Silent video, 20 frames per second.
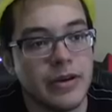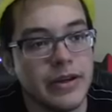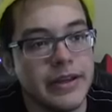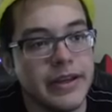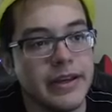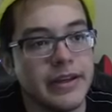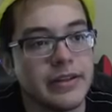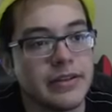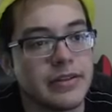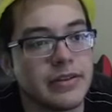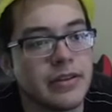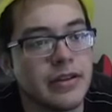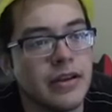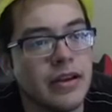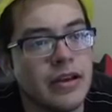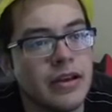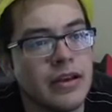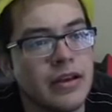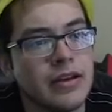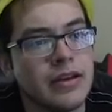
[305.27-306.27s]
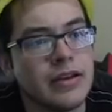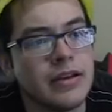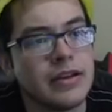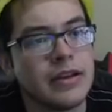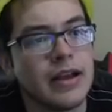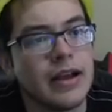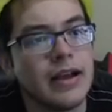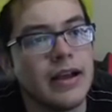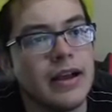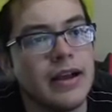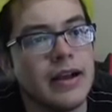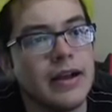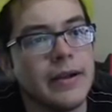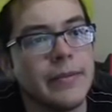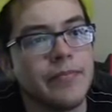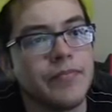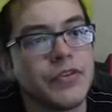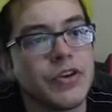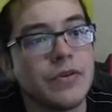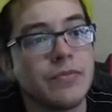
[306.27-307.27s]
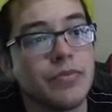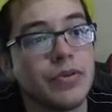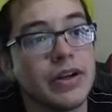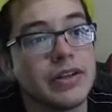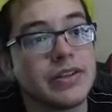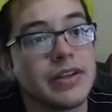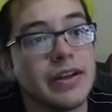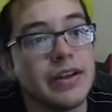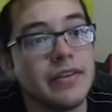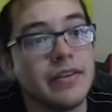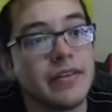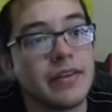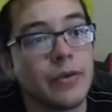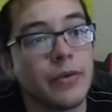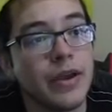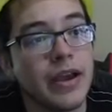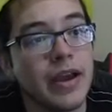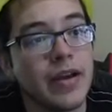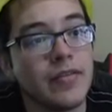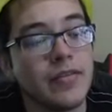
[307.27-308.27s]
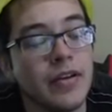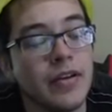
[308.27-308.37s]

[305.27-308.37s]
guess. Um, don't press anything. Then we have